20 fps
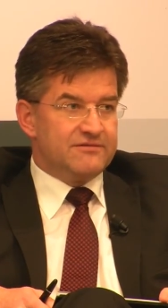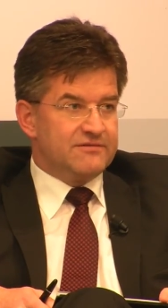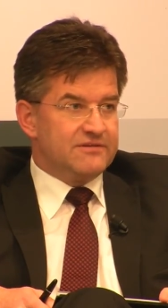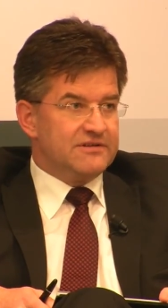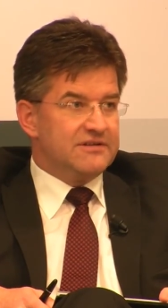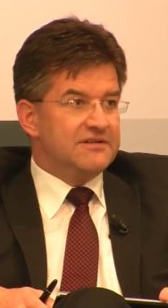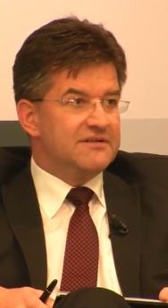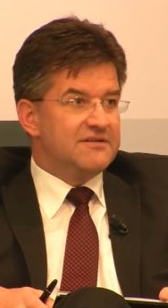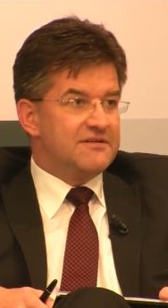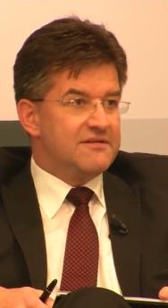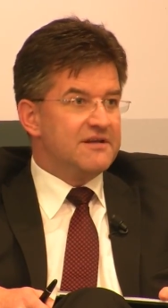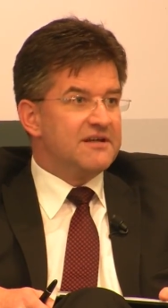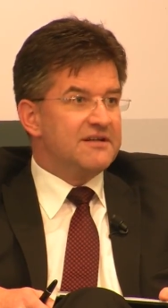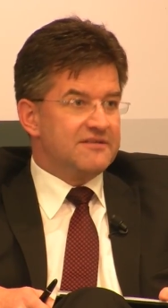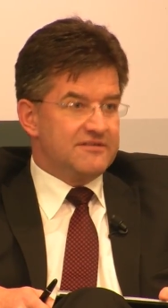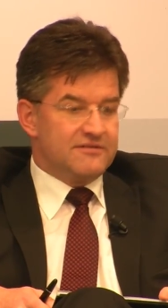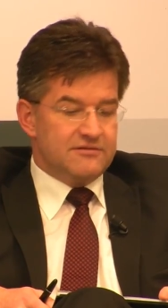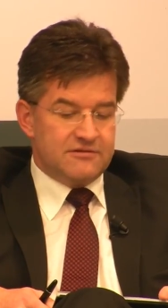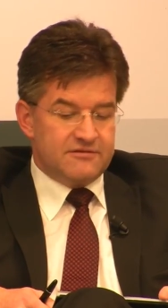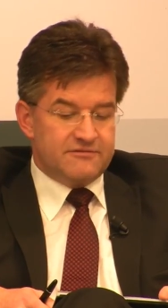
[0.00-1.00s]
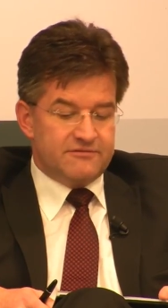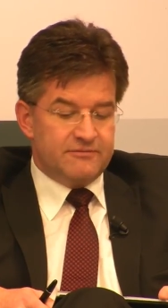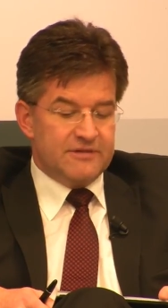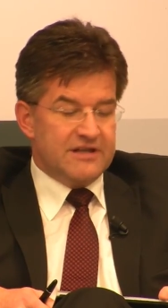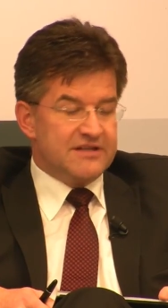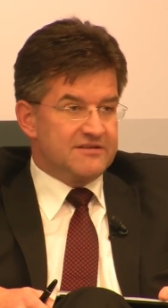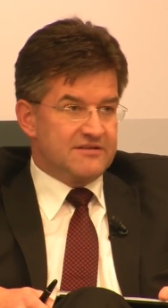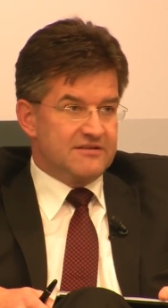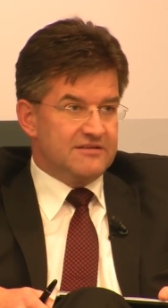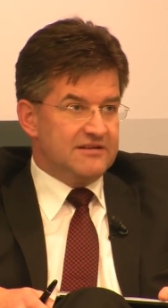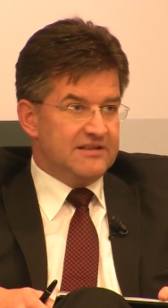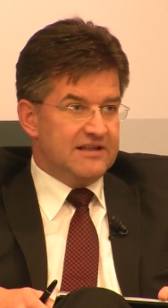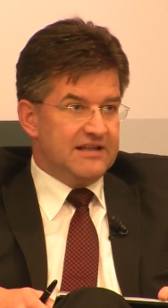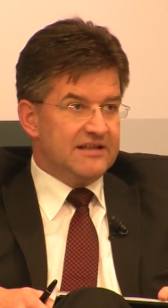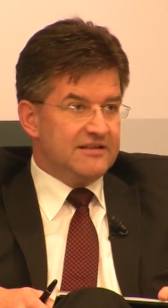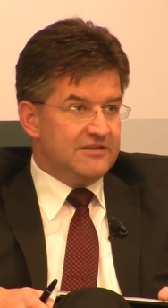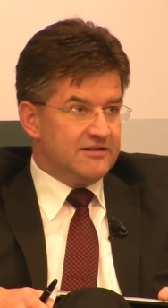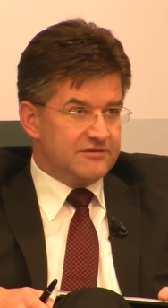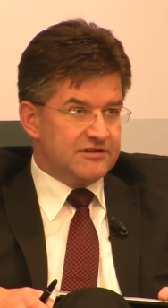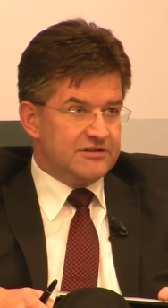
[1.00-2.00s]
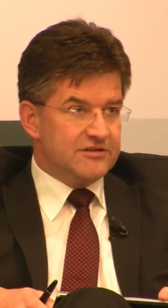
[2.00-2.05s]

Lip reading: the things you have mentioned in any of the